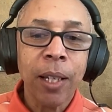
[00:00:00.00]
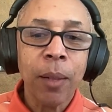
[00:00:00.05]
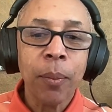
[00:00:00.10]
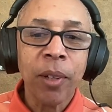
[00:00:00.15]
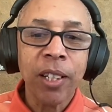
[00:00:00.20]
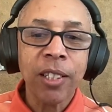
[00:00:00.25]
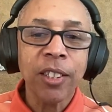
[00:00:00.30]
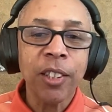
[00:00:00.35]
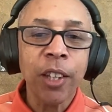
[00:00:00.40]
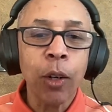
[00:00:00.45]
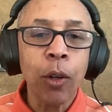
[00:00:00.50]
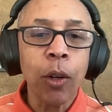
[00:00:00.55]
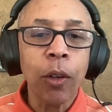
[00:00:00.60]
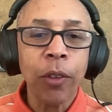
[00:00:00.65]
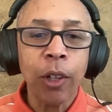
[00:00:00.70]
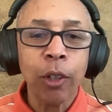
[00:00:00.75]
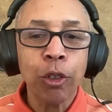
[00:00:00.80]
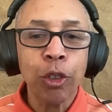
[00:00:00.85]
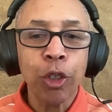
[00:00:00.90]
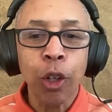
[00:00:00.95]
yeah, because they're on
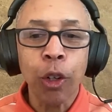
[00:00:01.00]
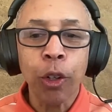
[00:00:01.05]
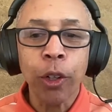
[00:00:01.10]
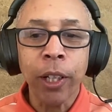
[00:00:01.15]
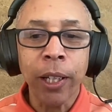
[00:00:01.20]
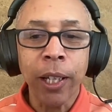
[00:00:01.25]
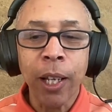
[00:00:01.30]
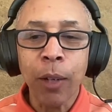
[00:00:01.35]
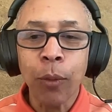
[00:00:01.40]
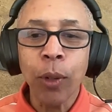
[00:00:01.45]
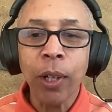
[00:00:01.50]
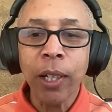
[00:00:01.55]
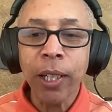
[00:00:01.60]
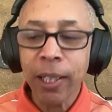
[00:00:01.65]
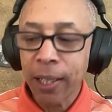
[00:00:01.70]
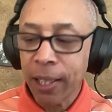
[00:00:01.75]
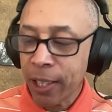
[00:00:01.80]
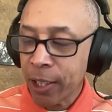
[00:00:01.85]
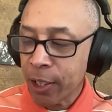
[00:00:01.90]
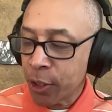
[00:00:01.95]
their journey. And one of
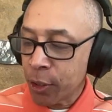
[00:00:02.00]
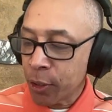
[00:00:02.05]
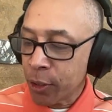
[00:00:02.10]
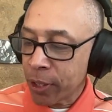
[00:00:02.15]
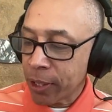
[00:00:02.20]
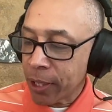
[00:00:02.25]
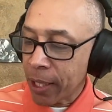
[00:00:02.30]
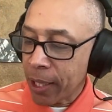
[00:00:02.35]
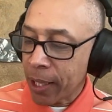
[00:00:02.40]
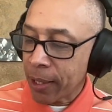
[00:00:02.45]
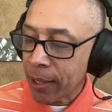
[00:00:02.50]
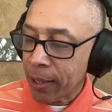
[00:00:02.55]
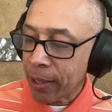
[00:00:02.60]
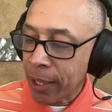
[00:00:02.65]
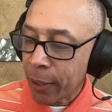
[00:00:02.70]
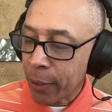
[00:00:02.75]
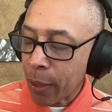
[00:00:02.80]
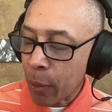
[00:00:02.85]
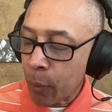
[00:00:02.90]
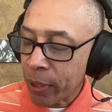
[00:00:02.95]
the things you said,
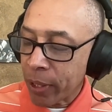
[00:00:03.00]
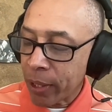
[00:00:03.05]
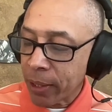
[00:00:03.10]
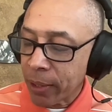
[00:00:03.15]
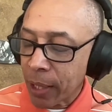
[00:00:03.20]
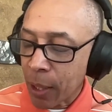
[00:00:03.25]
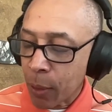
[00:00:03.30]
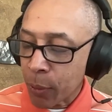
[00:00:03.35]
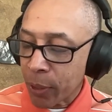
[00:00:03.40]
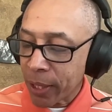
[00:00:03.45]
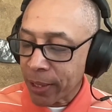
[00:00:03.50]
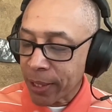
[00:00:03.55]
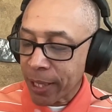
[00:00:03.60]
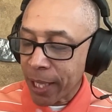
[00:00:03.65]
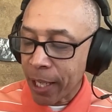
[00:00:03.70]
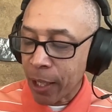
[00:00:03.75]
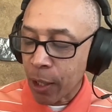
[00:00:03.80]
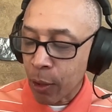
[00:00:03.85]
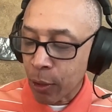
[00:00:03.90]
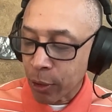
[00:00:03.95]
Larry, I want to
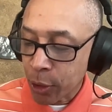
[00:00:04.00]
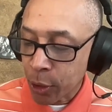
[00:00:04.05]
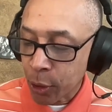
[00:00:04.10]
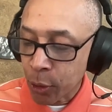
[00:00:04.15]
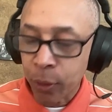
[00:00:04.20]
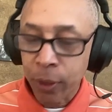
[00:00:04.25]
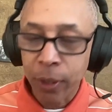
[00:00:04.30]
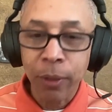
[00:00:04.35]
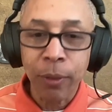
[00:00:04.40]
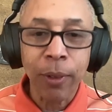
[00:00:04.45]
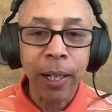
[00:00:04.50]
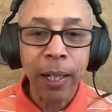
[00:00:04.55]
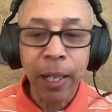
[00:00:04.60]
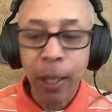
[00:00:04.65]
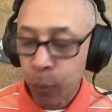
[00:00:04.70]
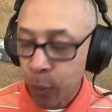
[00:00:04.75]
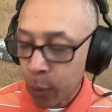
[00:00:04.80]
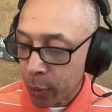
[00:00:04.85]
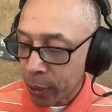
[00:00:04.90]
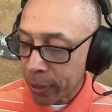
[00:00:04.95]
tag on to it, right? I
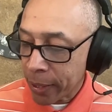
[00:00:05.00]
wrote